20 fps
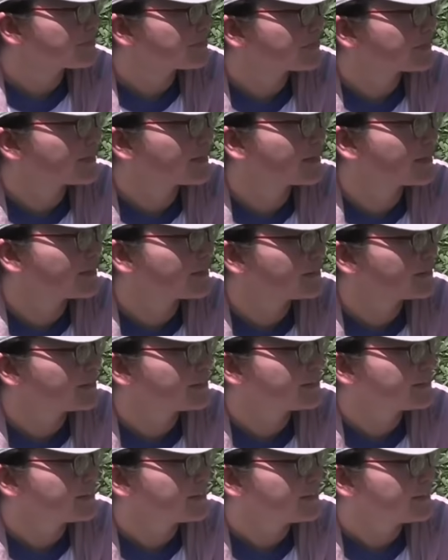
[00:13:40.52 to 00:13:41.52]

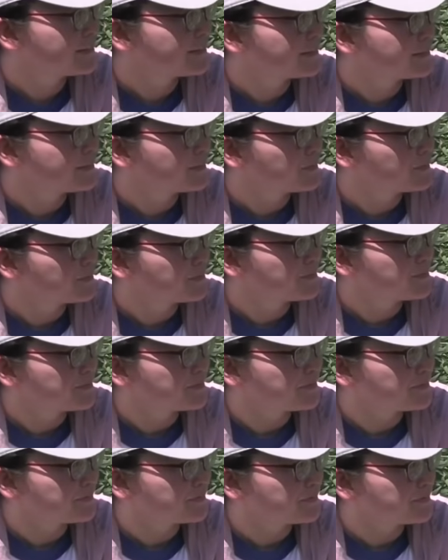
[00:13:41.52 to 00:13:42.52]

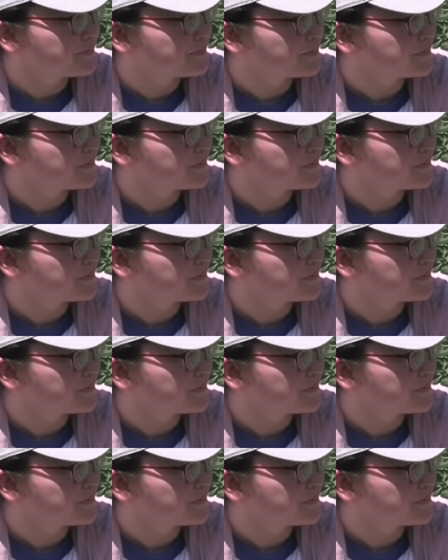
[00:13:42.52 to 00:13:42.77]
[no speech]